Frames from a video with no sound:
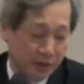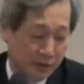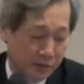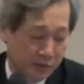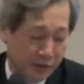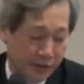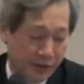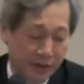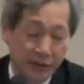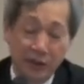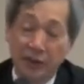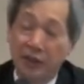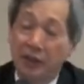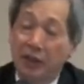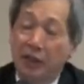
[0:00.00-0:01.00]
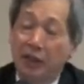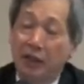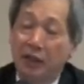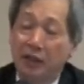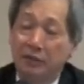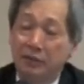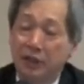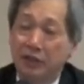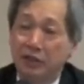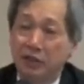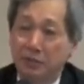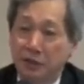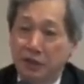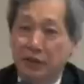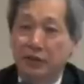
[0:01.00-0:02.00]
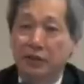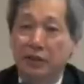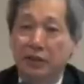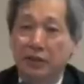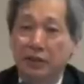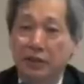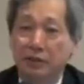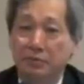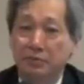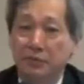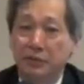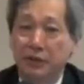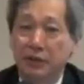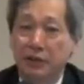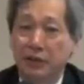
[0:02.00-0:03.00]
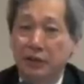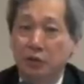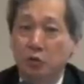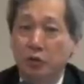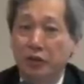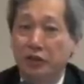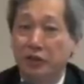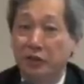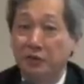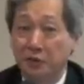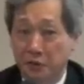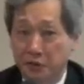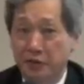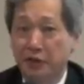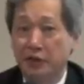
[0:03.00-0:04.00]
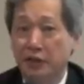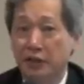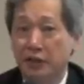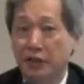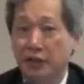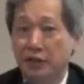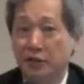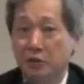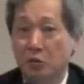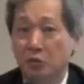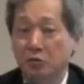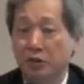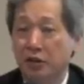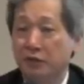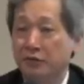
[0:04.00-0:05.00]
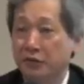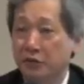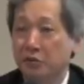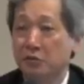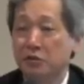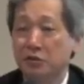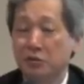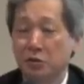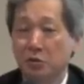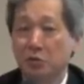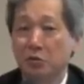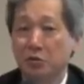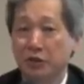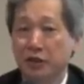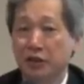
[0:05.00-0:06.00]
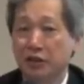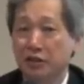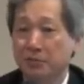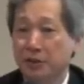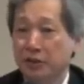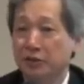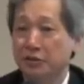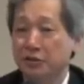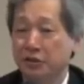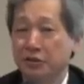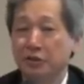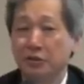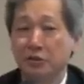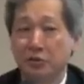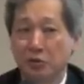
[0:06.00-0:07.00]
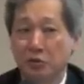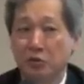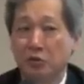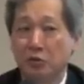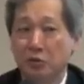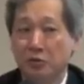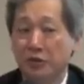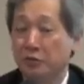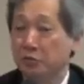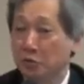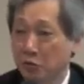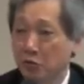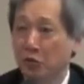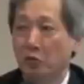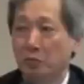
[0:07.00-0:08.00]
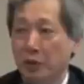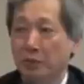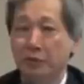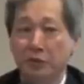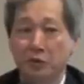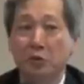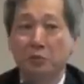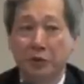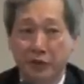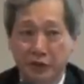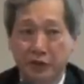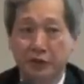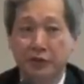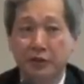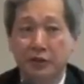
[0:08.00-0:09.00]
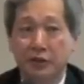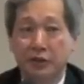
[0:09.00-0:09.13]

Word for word: South Korea and Japan. Um, and we differed on our views toward an expansion of the role of public opinion.